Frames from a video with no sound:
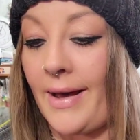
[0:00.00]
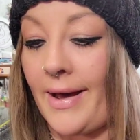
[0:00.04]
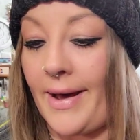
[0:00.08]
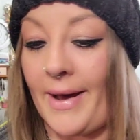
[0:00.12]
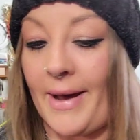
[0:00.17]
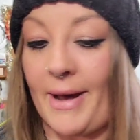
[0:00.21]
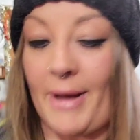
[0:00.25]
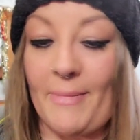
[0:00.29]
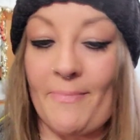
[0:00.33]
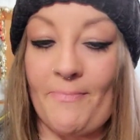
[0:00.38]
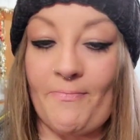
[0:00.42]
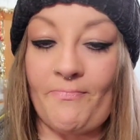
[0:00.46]

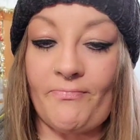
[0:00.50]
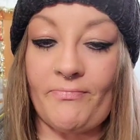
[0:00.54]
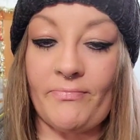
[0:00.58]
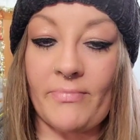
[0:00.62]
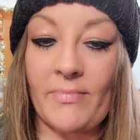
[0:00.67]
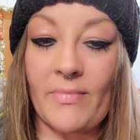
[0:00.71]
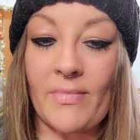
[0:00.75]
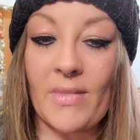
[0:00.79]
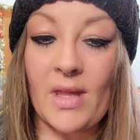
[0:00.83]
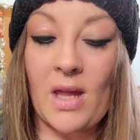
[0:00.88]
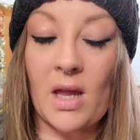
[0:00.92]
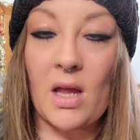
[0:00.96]
Um,
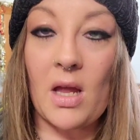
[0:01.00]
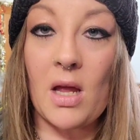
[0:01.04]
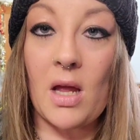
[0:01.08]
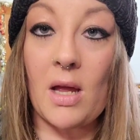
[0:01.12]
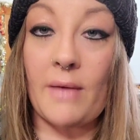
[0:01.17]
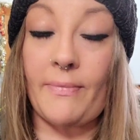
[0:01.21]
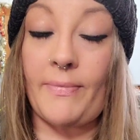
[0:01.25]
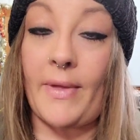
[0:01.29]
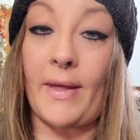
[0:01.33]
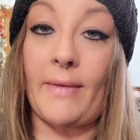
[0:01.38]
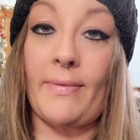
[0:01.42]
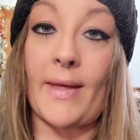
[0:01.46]

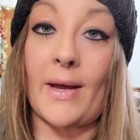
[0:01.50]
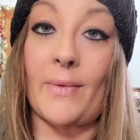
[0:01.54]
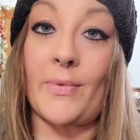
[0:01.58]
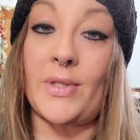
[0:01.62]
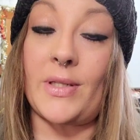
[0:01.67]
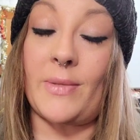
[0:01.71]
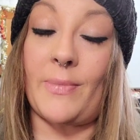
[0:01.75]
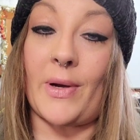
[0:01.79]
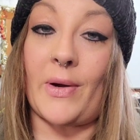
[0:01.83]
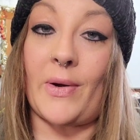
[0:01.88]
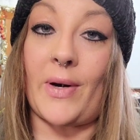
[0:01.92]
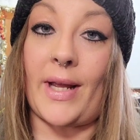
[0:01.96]
and then that
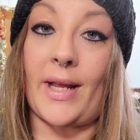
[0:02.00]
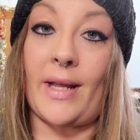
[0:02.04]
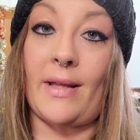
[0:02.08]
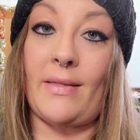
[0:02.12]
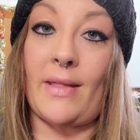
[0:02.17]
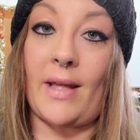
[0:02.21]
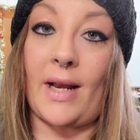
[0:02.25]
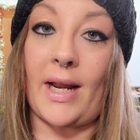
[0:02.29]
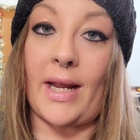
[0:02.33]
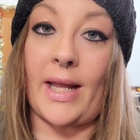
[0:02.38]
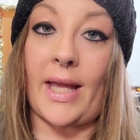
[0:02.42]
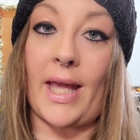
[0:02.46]
was about it.
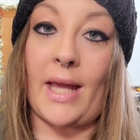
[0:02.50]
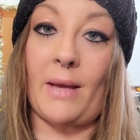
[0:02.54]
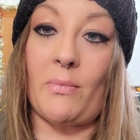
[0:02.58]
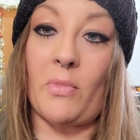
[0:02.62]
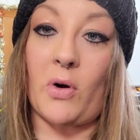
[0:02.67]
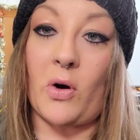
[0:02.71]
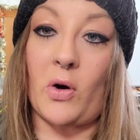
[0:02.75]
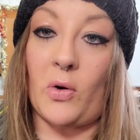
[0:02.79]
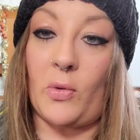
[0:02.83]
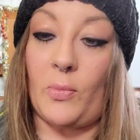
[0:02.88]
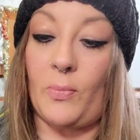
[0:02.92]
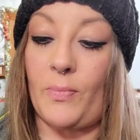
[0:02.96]
And then I came
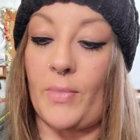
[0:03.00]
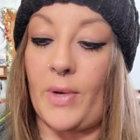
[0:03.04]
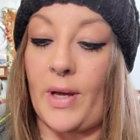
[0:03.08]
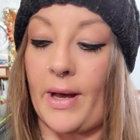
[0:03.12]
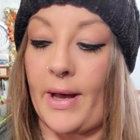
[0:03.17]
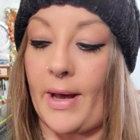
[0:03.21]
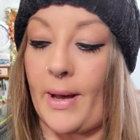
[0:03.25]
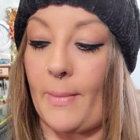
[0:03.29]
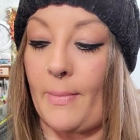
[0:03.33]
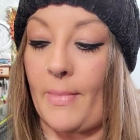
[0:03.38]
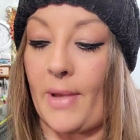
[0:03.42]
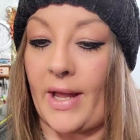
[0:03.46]
home.
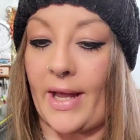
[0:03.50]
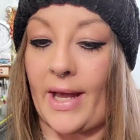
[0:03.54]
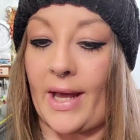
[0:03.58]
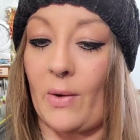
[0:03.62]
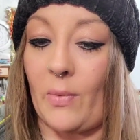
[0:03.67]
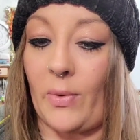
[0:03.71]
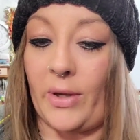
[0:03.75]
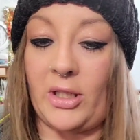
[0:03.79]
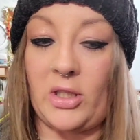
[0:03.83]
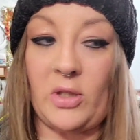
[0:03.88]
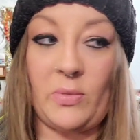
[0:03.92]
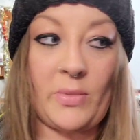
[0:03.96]
Um, I
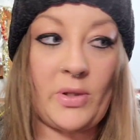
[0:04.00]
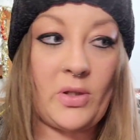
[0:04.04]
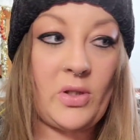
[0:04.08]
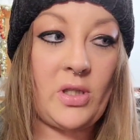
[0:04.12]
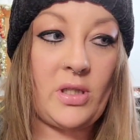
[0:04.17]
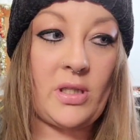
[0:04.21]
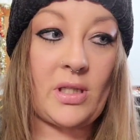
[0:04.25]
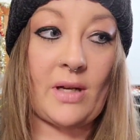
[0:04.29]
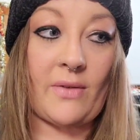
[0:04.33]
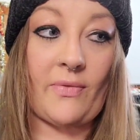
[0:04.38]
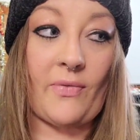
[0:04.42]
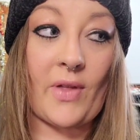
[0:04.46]
got way too much
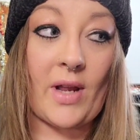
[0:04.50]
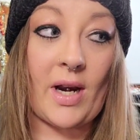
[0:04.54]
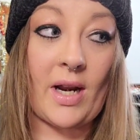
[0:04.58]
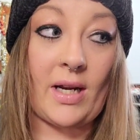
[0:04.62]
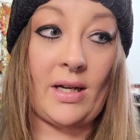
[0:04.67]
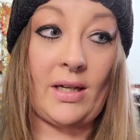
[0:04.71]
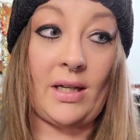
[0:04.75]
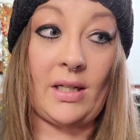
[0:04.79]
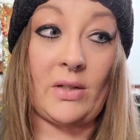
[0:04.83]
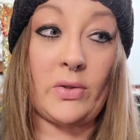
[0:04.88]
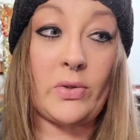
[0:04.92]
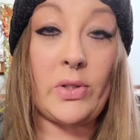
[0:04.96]
stuff that
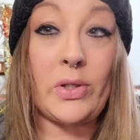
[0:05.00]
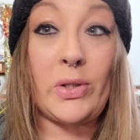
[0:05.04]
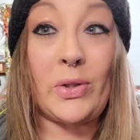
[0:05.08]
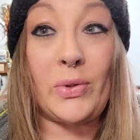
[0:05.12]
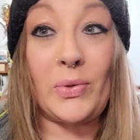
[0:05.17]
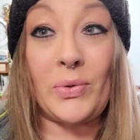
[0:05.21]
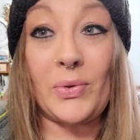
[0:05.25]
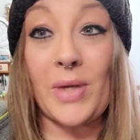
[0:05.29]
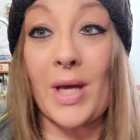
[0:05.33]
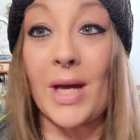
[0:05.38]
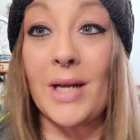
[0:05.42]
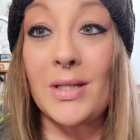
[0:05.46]
I need
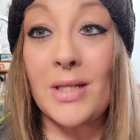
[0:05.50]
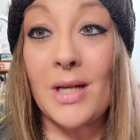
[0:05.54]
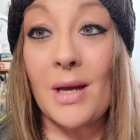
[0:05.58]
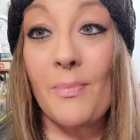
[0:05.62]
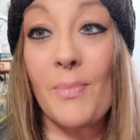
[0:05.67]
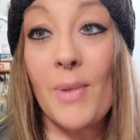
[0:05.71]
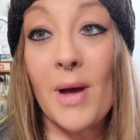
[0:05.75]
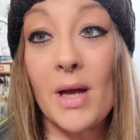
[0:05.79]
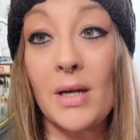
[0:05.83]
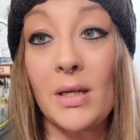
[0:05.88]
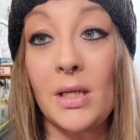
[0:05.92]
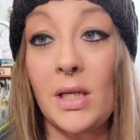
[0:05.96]
to catch
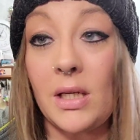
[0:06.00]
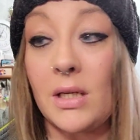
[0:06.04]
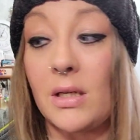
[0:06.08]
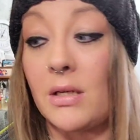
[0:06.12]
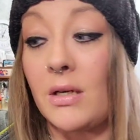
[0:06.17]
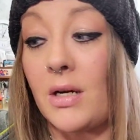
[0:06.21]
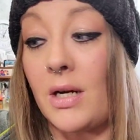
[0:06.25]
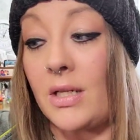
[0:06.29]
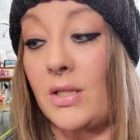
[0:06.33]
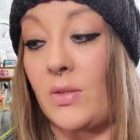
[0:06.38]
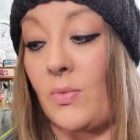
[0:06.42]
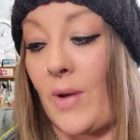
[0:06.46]
up on
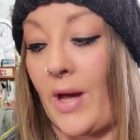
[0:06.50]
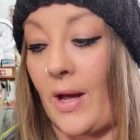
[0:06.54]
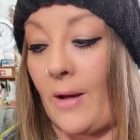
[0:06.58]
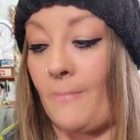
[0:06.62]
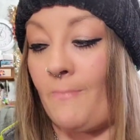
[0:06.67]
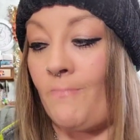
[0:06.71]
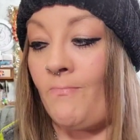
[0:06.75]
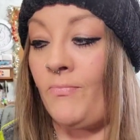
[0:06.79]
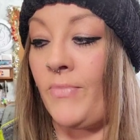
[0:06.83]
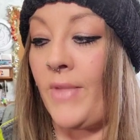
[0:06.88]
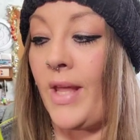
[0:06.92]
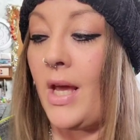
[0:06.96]
here as well.
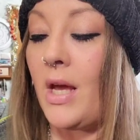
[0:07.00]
